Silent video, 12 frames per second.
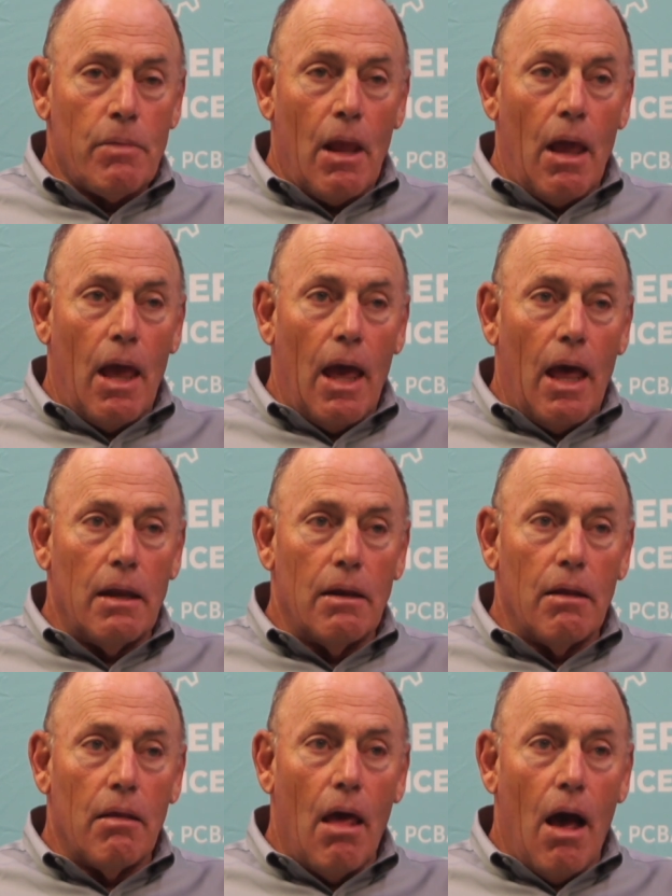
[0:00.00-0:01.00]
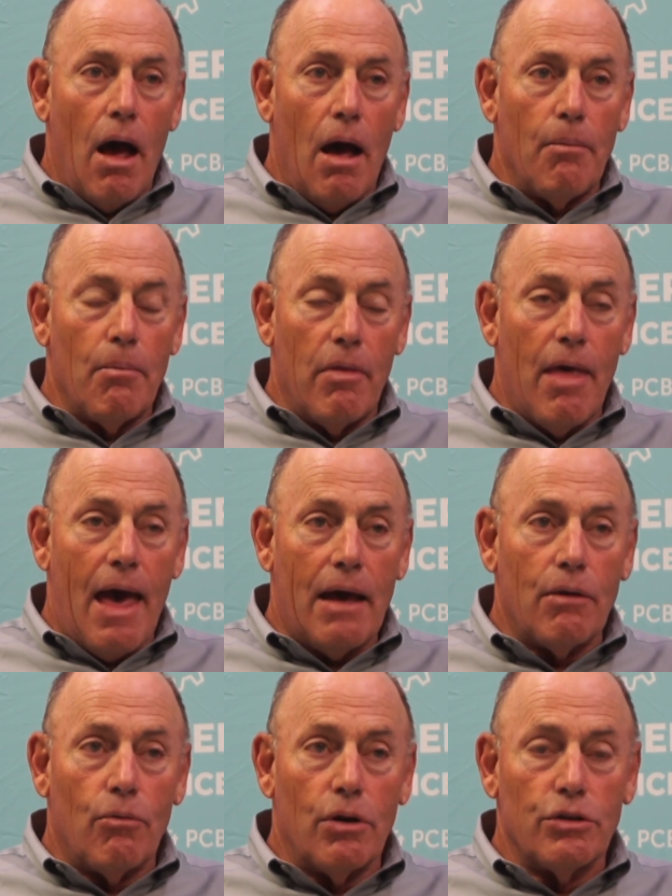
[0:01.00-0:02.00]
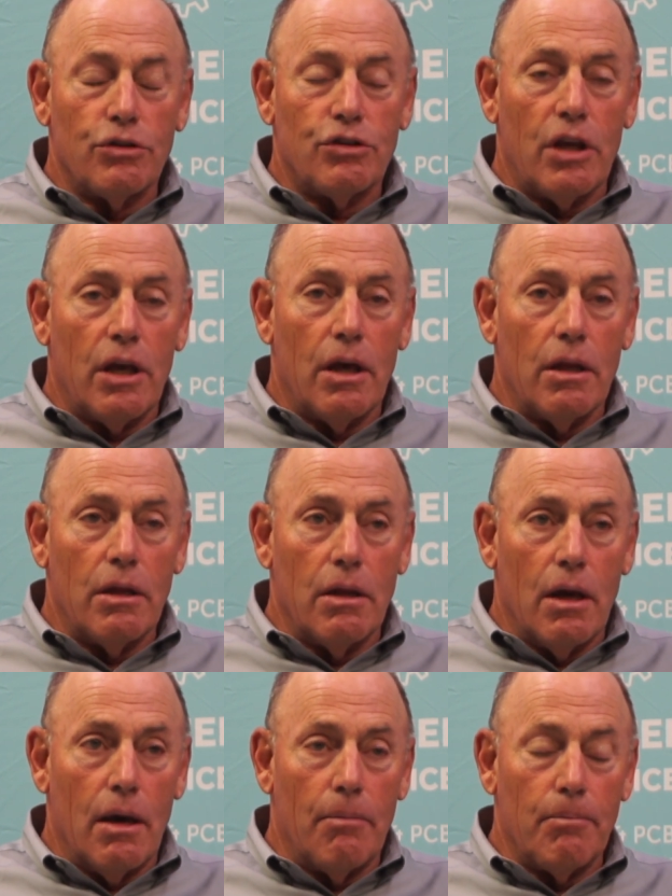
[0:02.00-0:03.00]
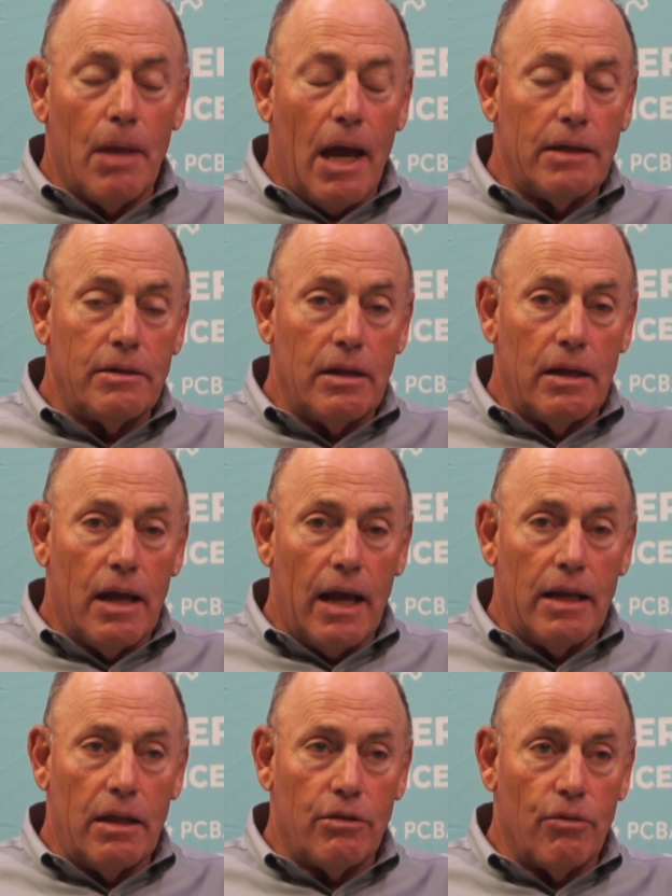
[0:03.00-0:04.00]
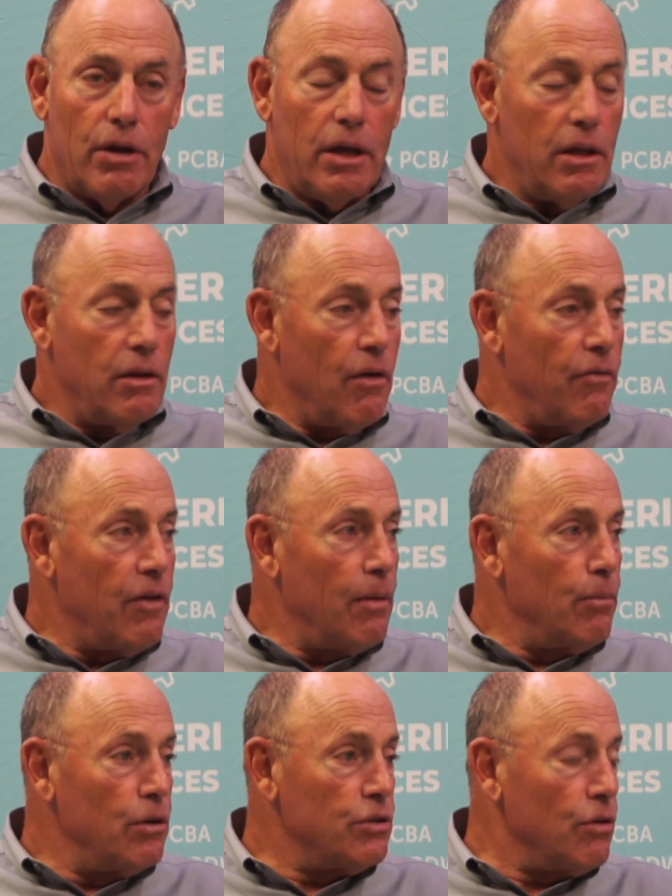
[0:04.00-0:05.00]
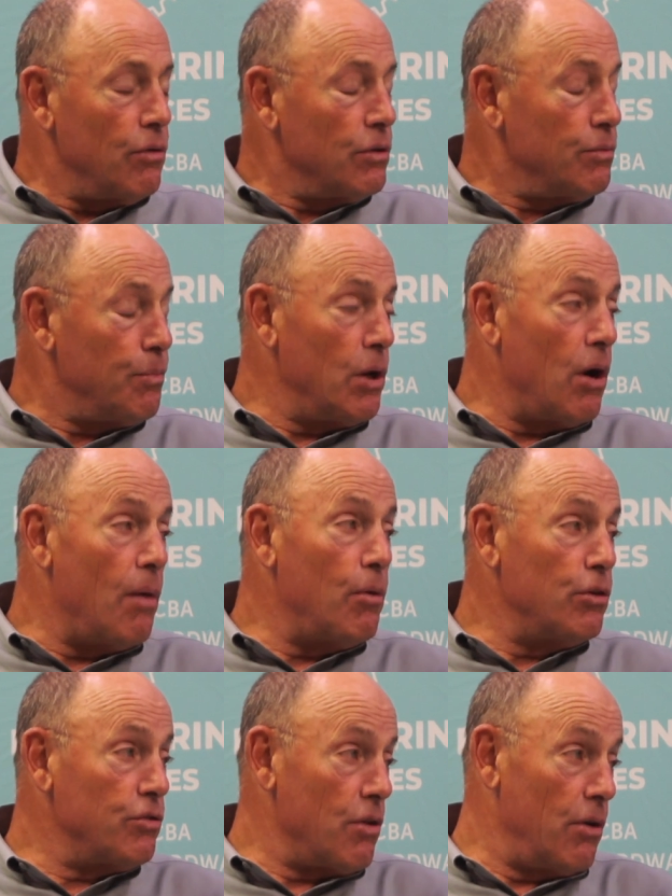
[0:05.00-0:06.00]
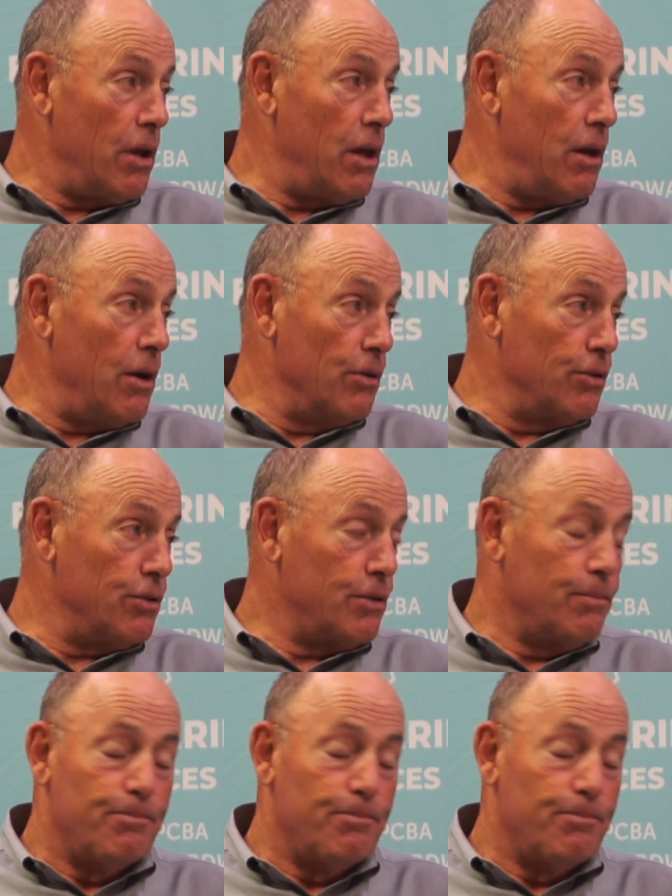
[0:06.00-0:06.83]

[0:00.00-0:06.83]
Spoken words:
and that was in 1993 in November, so it's been almost 30 years.